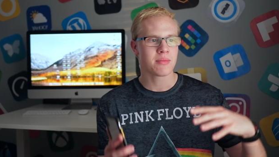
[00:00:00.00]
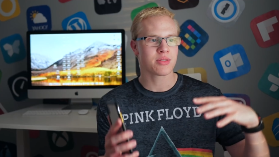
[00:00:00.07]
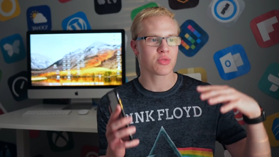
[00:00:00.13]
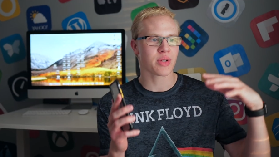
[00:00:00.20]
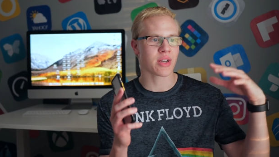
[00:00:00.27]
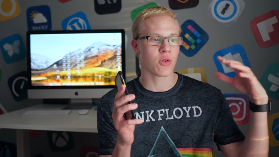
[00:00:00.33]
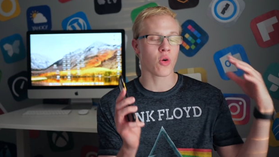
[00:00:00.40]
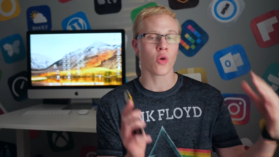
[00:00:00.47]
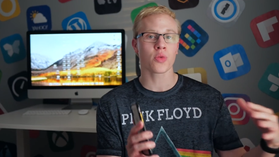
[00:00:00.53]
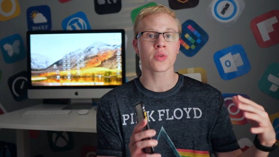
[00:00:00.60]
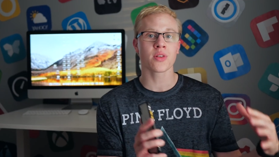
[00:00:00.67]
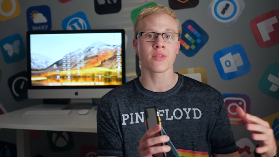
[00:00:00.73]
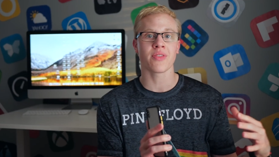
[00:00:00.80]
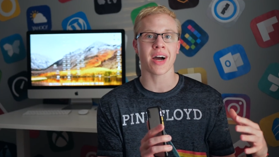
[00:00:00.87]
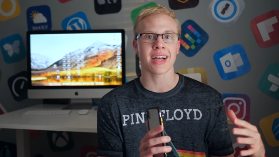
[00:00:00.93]
between older
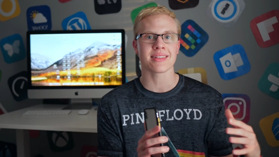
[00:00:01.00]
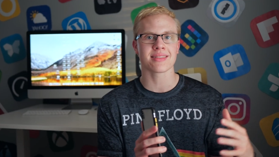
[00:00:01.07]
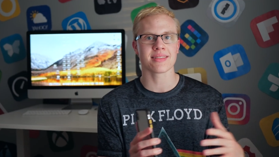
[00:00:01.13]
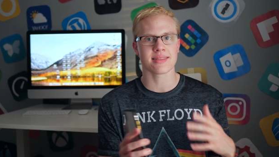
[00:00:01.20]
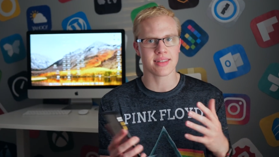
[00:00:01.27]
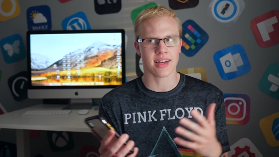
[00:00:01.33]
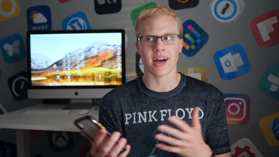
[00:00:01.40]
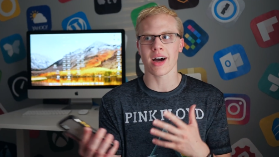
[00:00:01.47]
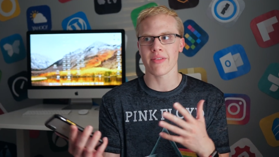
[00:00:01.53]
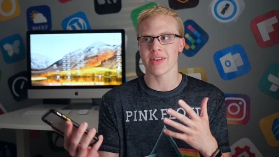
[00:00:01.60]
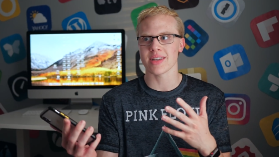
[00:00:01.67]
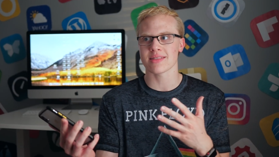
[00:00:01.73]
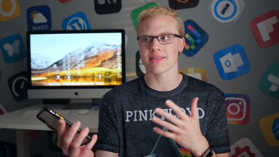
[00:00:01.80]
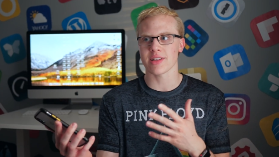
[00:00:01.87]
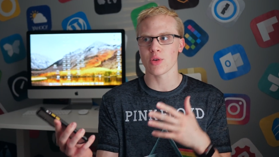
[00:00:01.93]
devices that
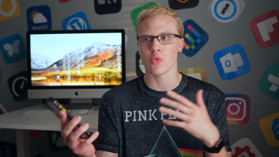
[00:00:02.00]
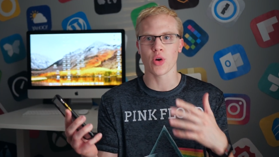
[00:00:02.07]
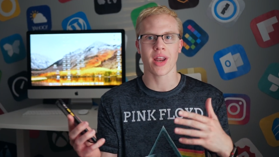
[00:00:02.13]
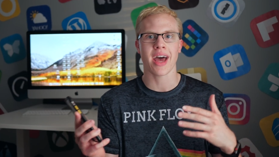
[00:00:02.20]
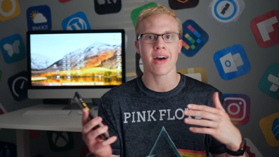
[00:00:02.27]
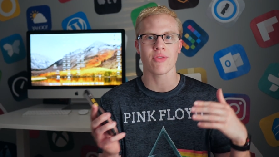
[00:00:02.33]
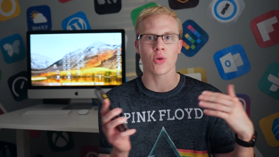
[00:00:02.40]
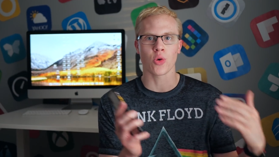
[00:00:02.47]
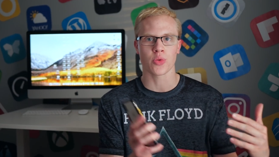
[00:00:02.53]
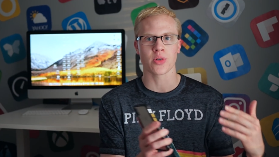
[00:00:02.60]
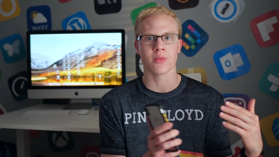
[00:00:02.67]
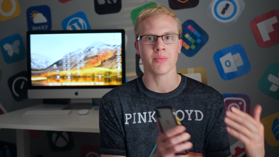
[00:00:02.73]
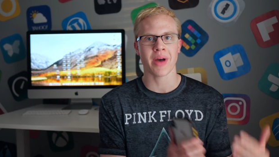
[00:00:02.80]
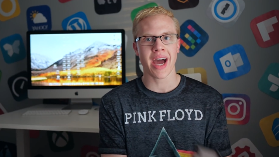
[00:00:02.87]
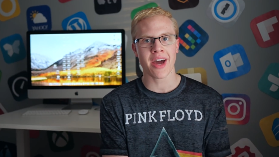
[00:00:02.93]
obviously would have
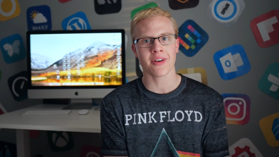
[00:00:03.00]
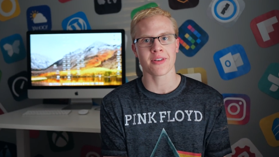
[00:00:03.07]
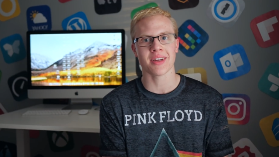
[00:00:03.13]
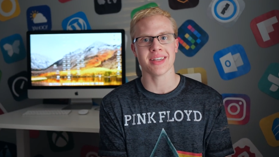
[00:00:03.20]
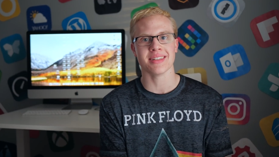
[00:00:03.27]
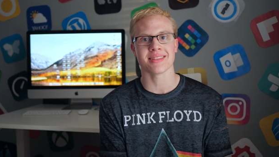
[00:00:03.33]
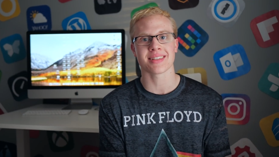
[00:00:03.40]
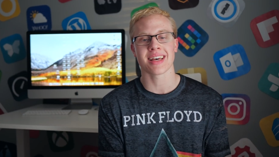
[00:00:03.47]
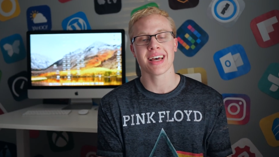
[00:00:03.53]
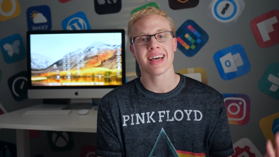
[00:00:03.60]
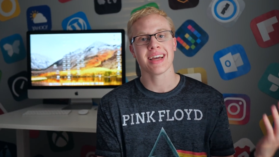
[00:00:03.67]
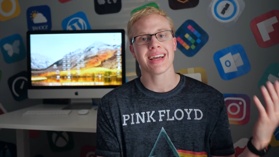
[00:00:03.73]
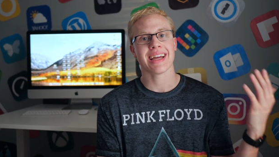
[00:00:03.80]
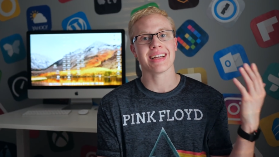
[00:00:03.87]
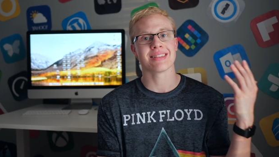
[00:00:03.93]
older batteries
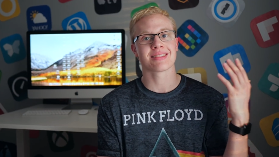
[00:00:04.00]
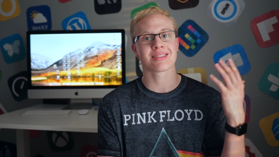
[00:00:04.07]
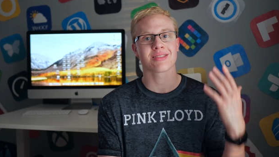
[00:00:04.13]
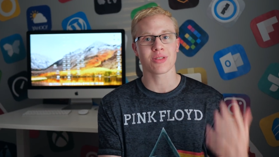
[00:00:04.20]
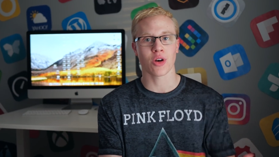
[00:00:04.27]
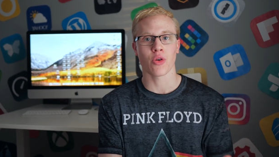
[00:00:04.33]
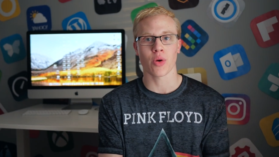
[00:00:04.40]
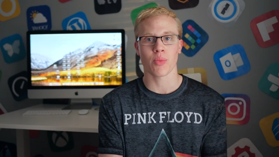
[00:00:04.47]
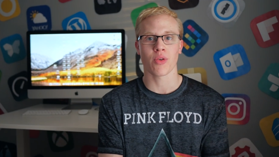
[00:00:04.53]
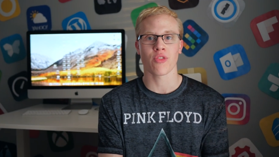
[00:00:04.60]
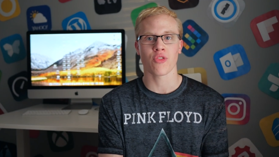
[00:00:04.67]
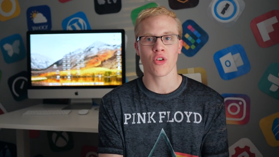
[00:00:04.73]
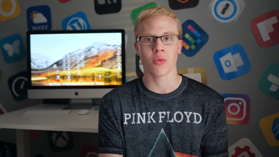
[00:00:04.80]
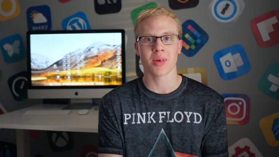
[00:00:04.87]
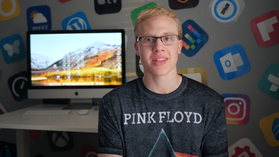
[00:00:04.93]
and slower
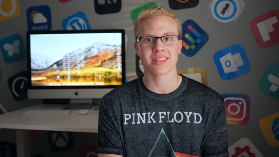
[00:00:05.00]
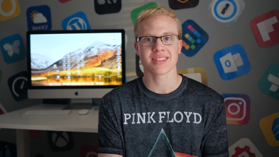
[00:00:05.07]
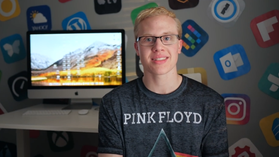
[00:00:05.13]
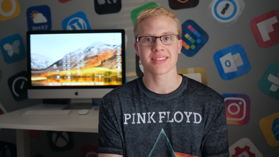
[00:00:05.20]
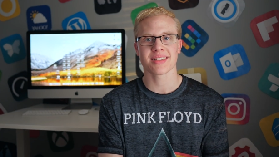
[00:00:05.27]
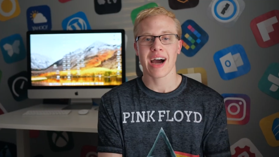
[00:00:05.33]
performance.